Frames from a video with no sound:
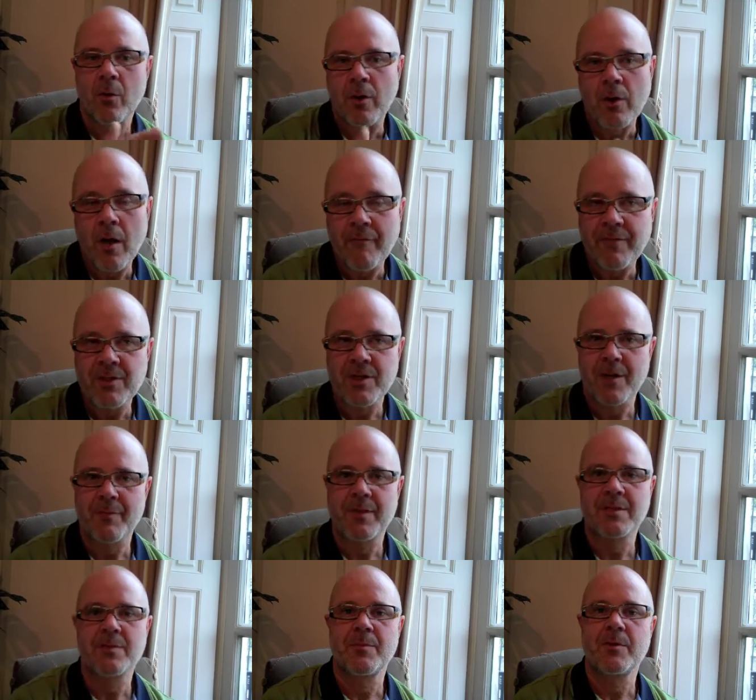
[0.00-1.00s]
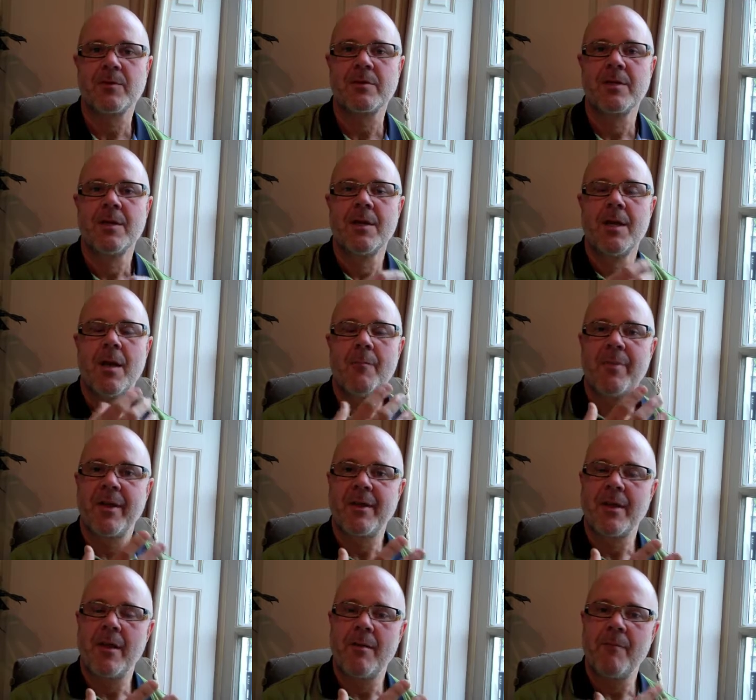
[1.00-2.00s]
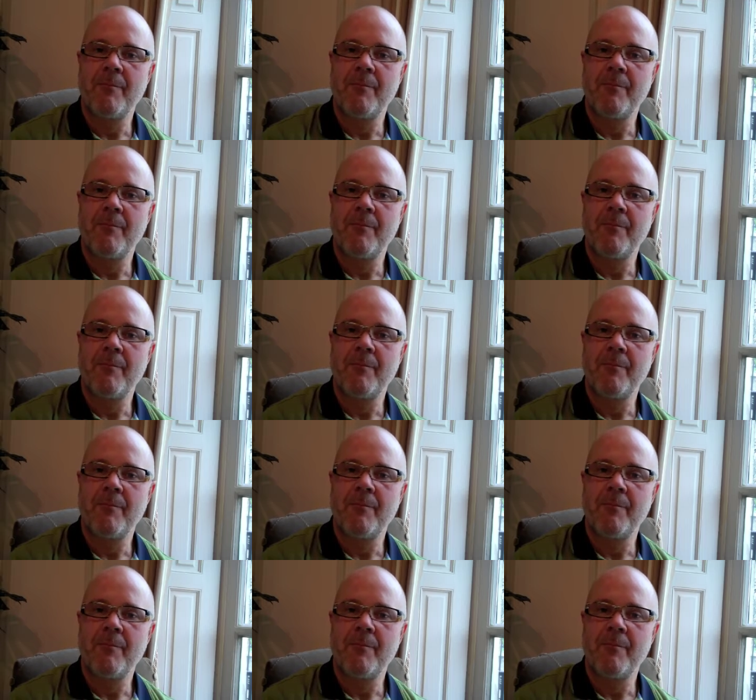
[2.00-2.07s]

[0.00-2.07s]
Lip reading: or a coffee shop, I suppose. But